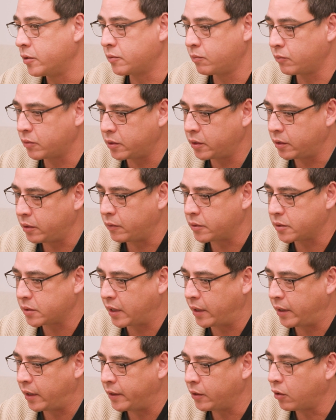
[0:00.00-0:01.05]
it's
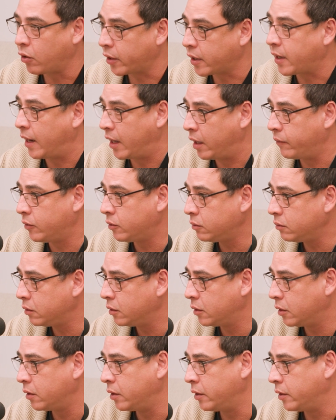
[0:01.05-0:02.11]
an archival
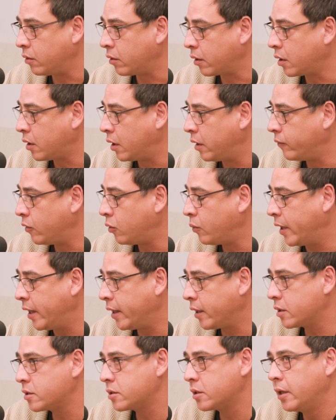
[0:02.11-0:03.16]

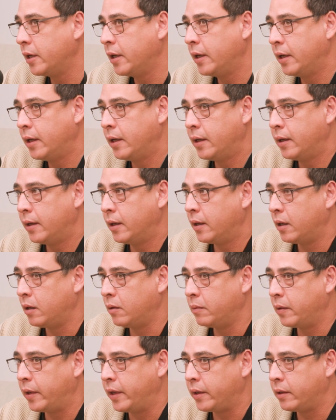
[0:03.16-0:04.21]
wax,
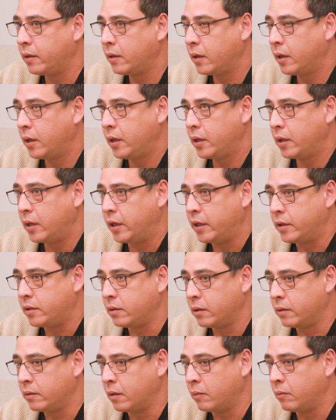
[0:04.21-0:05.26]
and
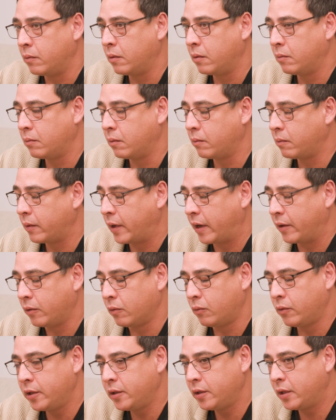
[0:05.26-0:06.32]
it's the
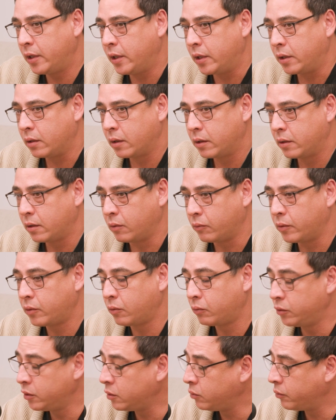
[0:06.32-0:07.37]
one thing, the
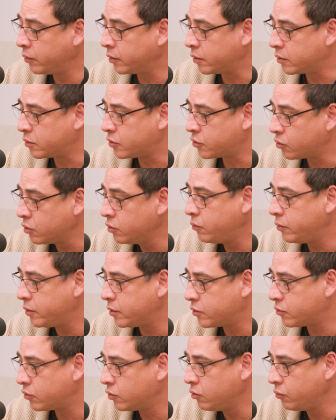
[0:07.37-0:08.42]
real
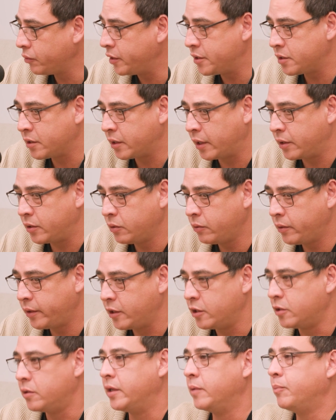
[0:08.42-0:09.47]
true reason I do it
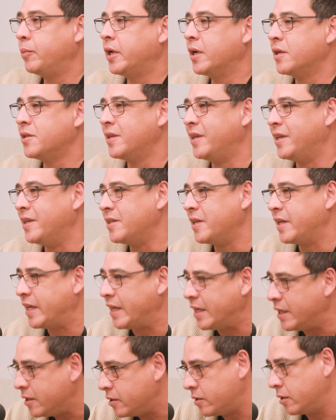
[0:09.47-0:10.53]
is because it is
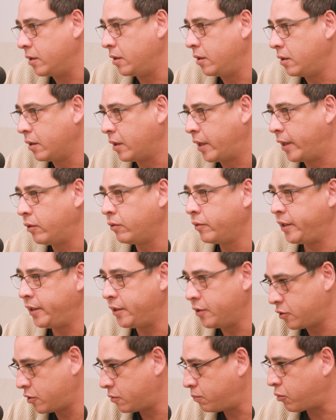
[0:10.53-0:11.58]
easy. I don't need
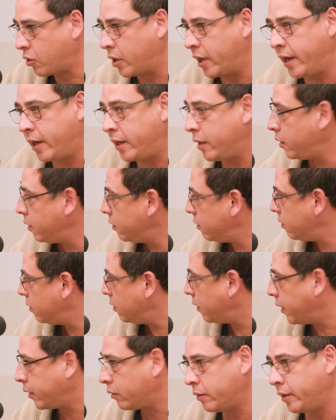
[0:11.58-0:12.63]
to spray.
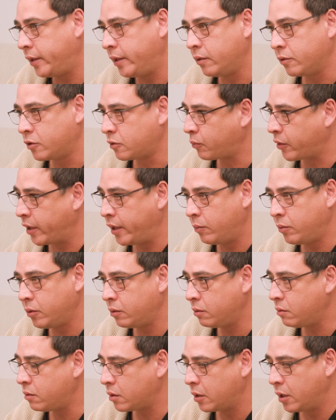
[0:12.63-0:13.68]
I don't need a spray
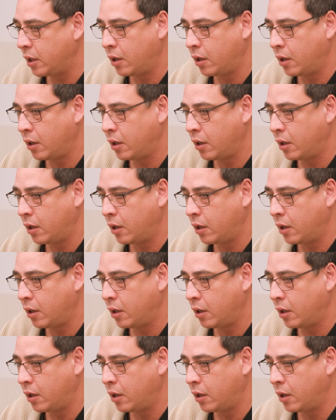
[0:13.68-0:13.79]
booth.